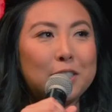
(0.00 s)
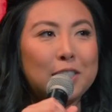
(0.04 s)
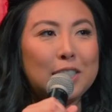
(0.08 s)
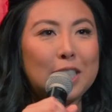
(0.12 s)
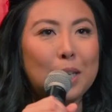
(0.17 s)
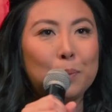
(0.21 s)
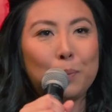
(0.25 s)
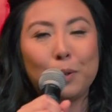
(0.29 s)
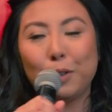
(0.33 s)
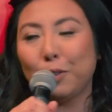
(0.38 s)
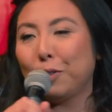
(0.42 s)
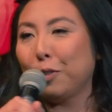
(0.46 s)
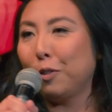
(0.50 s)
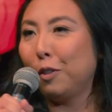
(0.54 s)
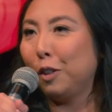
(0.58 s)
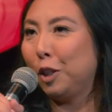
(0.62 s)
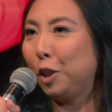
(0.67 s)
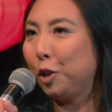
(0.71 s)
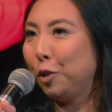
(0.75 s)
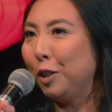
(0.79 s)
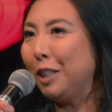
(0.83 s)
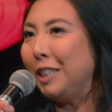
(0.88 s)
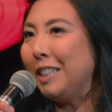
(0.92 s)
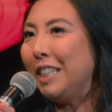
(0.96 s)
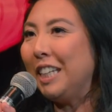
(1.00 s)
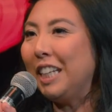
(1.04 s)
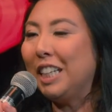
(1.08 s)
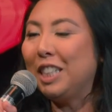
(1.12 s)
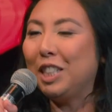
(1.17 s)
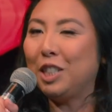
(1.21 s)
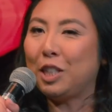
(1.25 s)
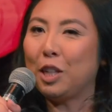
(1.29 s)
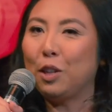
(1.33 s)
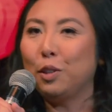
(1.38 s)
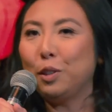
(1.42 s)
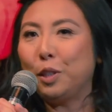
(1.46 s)
skipping through the street,
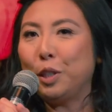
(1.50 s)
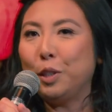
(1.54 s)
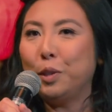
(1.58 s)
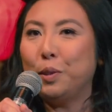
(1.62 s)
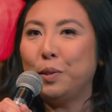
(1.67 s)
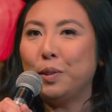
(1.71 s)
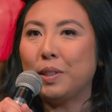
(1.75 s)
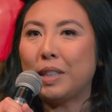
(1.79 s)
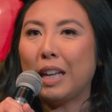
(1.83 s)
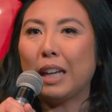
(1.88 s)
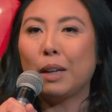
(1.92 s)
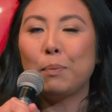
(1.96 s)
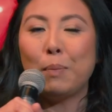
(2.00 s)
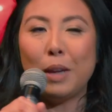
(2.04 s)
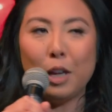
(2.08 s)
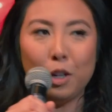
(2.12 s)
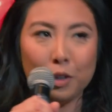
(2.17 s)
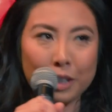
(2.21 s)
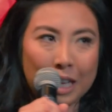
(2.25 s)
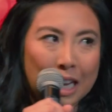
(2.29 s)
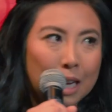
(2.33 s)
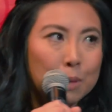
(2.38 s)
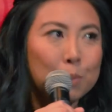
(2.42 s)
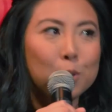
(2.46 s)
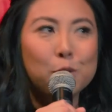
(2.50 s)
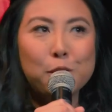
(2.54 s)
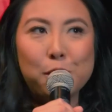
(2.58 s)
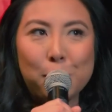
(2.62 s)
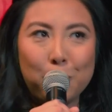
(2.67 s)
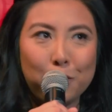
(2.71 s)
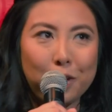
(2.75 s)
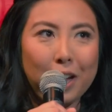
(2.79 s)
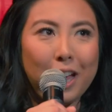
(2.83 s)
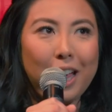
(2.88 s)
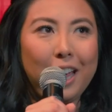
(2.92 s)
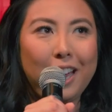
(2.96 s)
singing show tunes like male camel
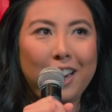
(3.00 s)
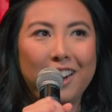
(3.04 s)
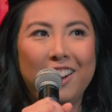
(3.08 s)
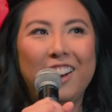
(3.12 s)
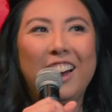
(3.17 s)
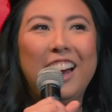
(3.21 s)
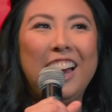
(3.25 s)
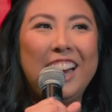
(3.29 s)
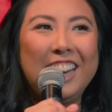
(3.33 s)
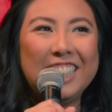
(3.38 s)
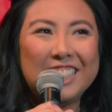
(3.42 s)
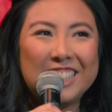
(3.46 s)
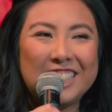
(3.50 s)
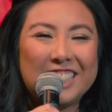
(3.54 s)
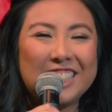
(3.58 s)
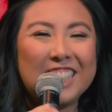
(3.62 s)
toge, right?